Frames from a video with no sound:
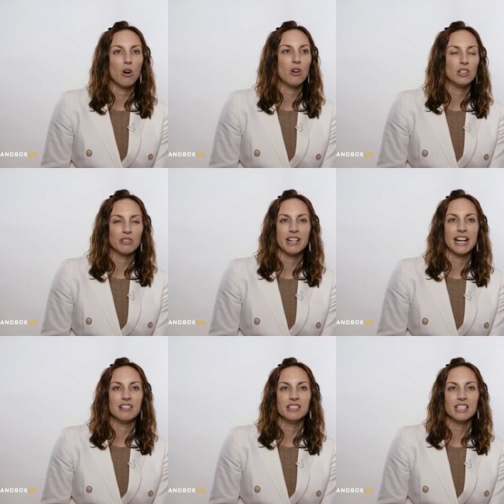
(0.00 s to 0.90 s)
all
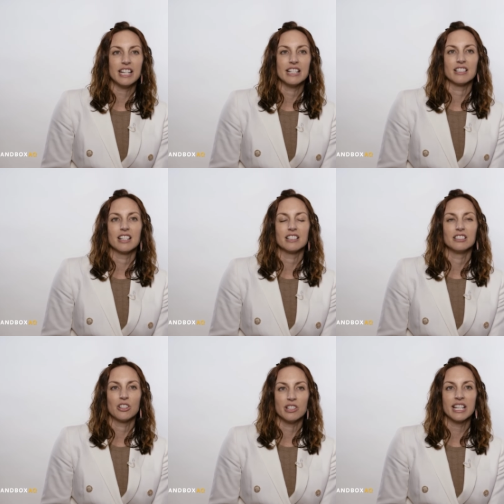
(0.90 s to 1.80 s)
around in
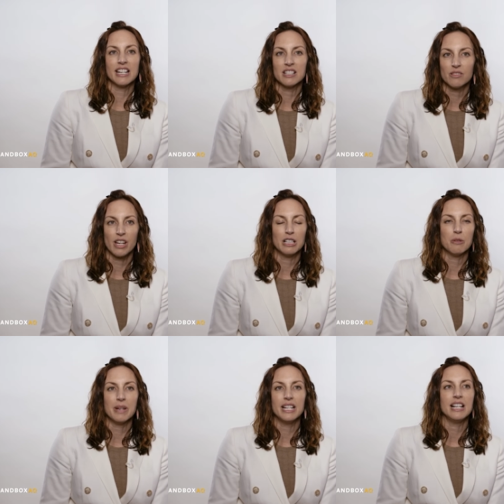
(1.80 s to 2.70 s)
learning and
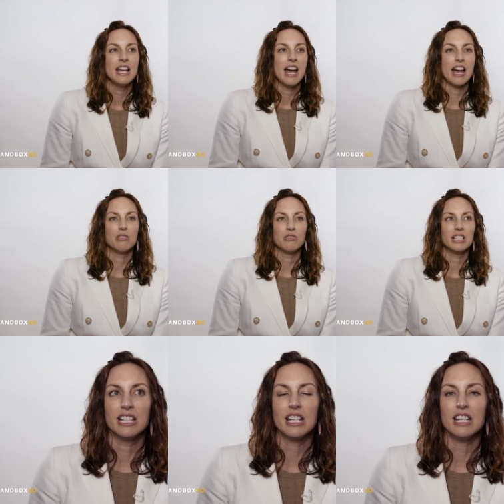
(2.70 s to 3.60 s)
development and
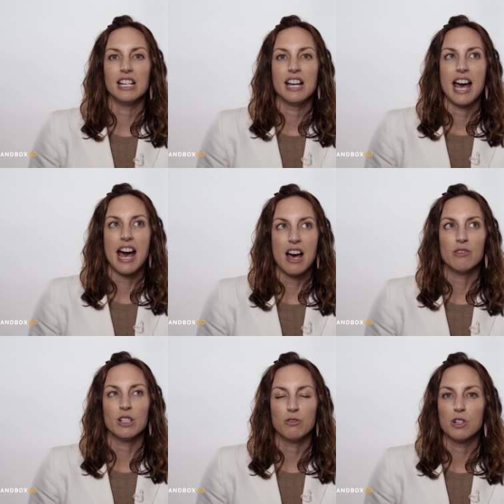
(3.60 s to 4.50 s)
really
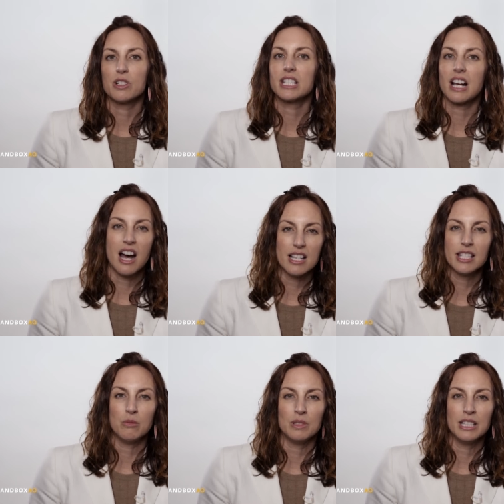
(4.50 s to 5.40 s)
having folks
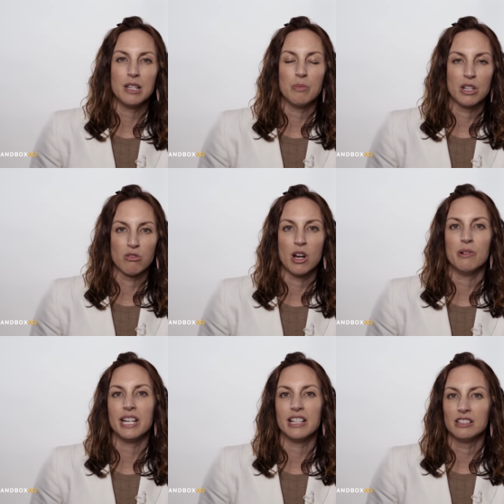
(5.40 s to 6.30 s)
constantly be
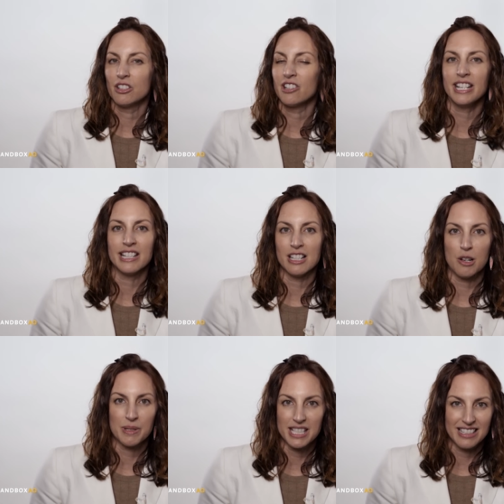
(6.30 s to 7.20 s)
growing and learning and
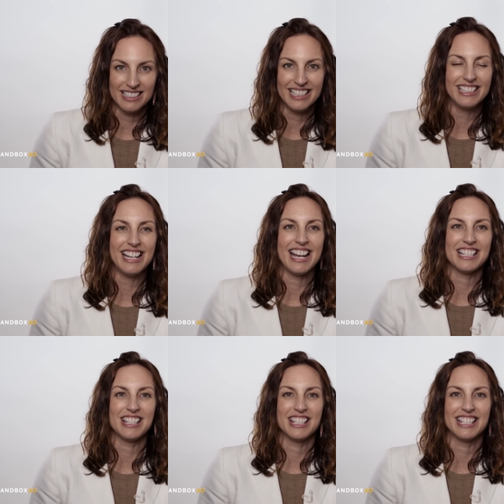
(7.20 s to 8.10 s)
upskilling
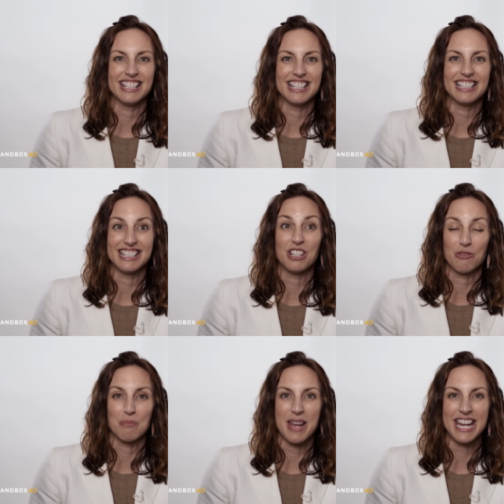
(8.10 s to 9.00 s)
as to, to
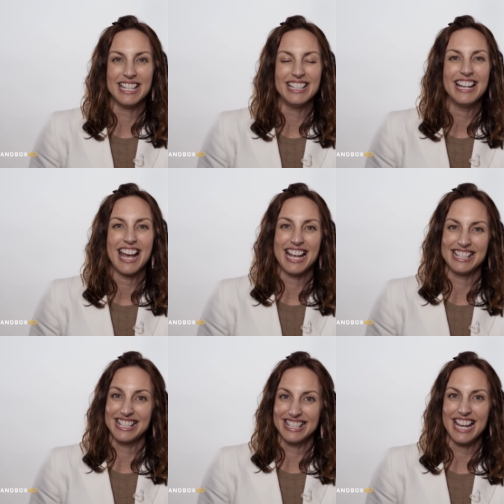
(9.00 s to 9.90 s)
remain
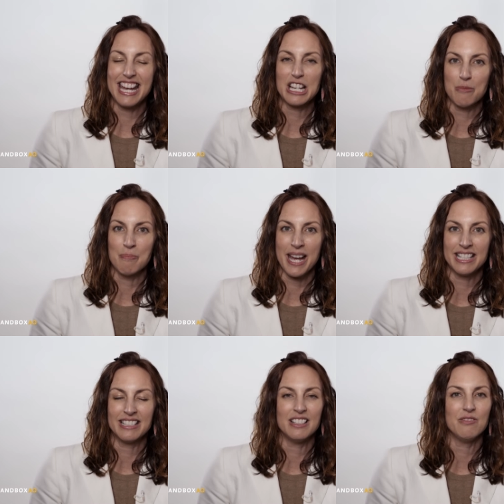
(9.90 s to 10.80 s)
and stay
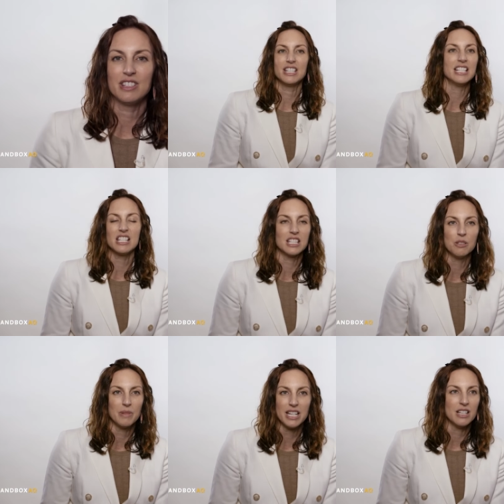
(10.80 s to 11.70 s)
competitive. This to
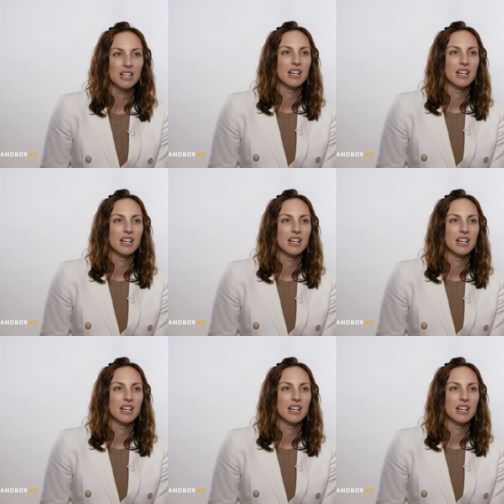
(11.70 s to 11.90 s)
me